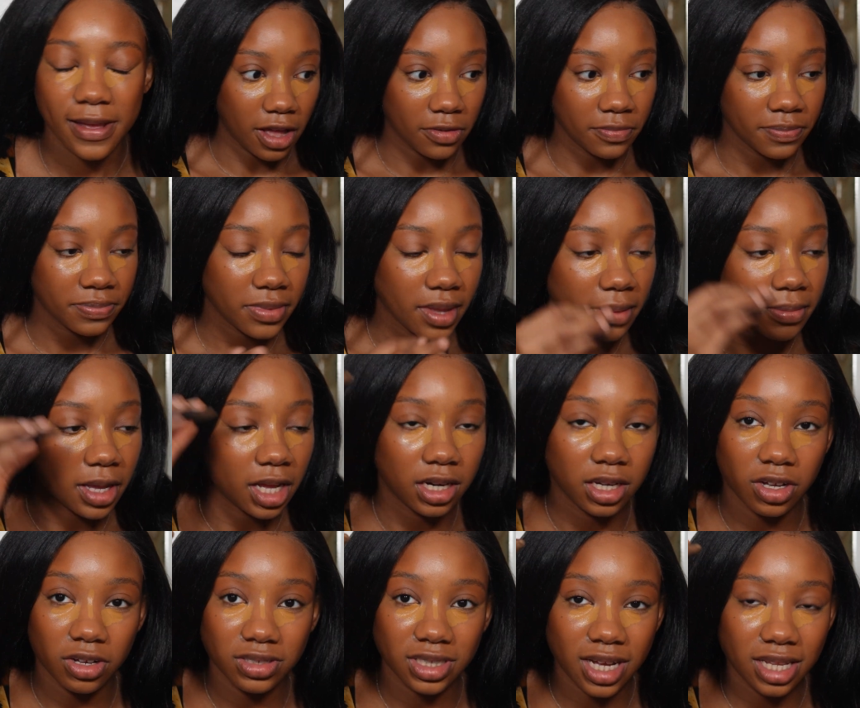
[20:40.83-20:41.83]
So I'm
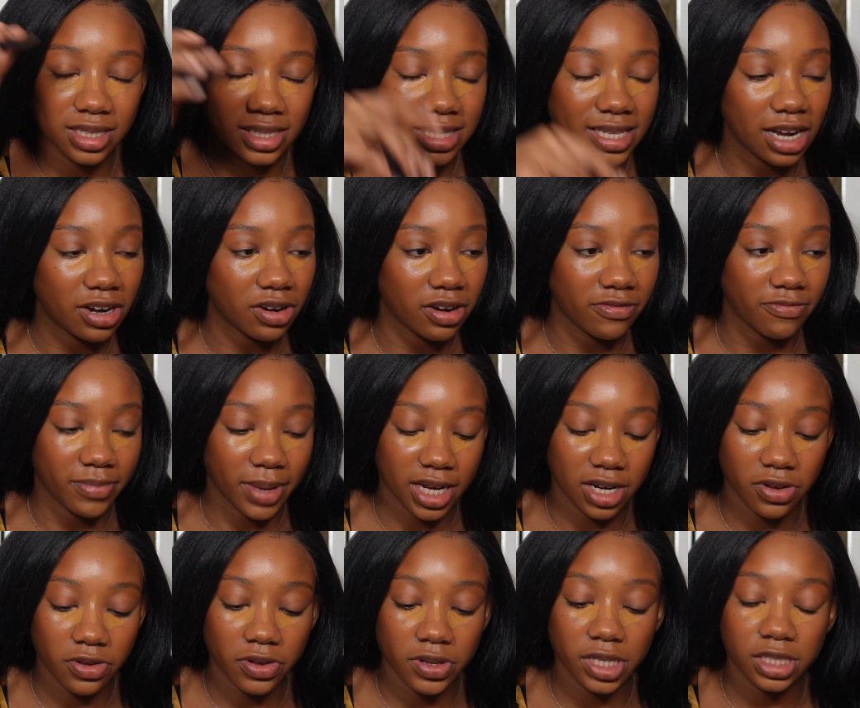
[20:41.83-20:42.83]
gonna go down the center of my
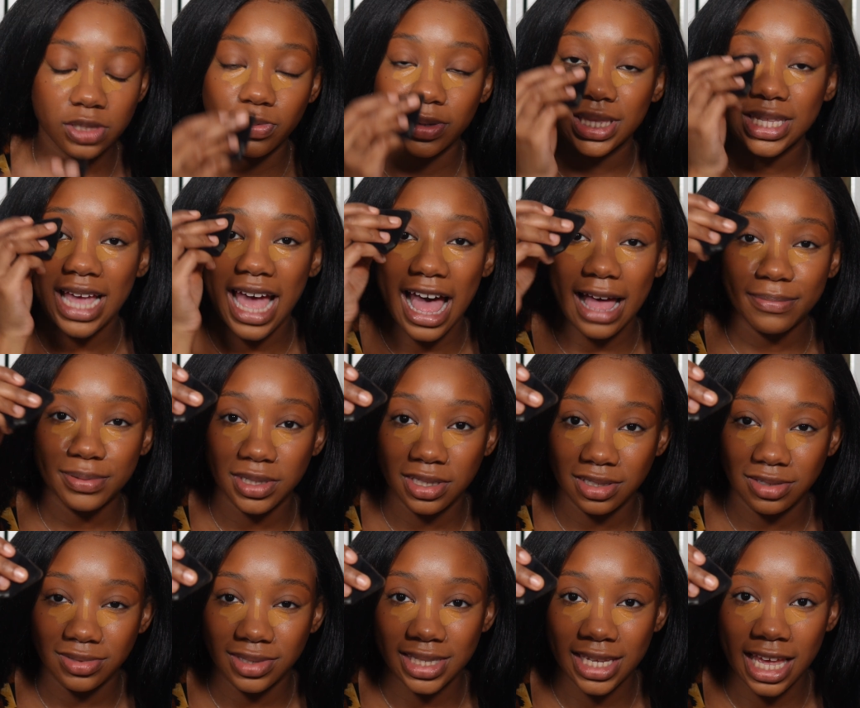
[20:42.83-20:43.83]
nose with the
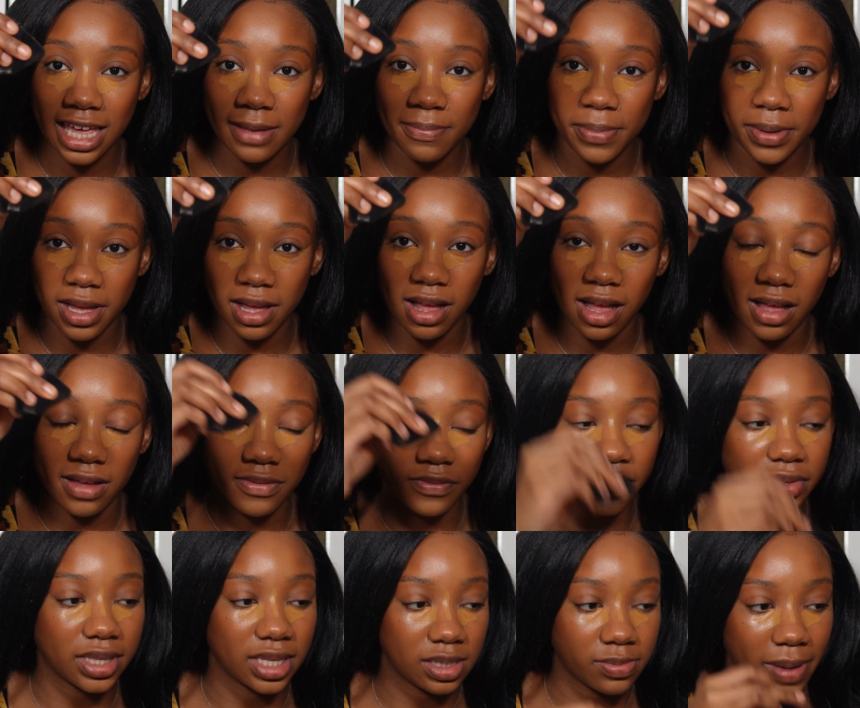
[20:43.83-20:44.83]
absolute tip
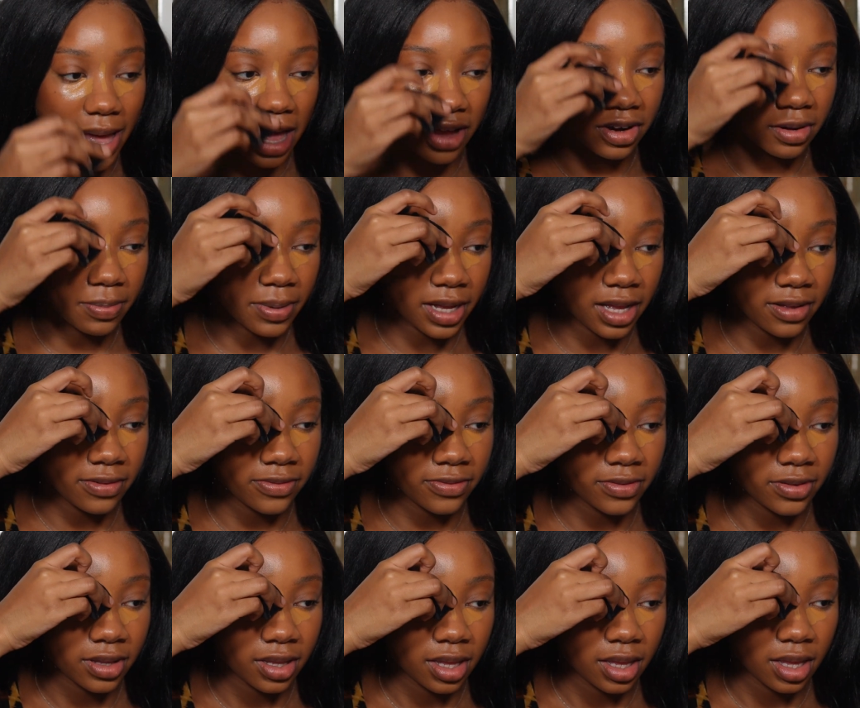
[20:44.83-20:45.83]
of this powder puff,
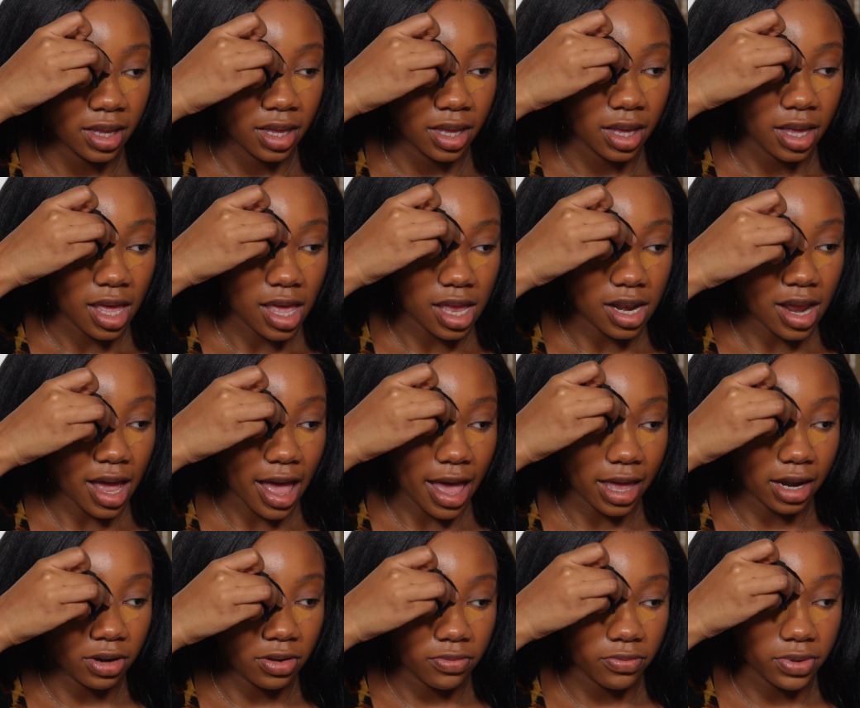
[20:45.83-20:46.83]
and
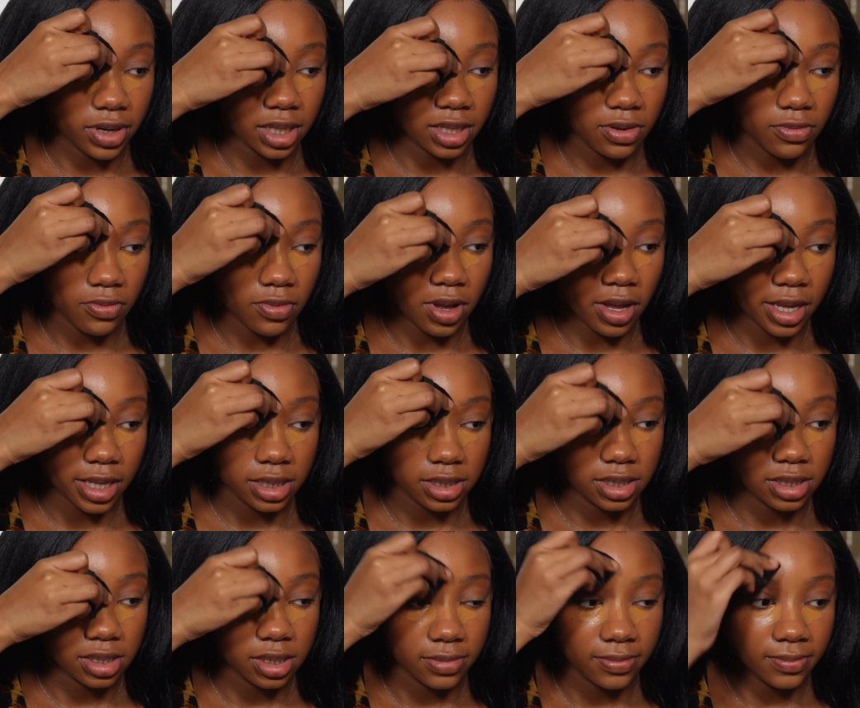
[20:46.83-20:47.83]
I don't really
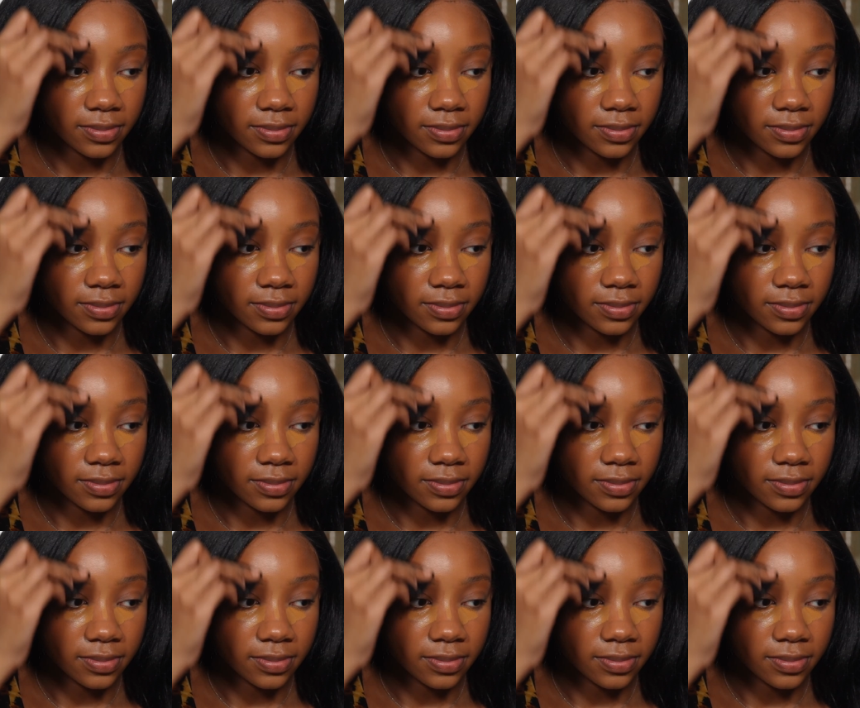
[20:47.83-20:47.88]
want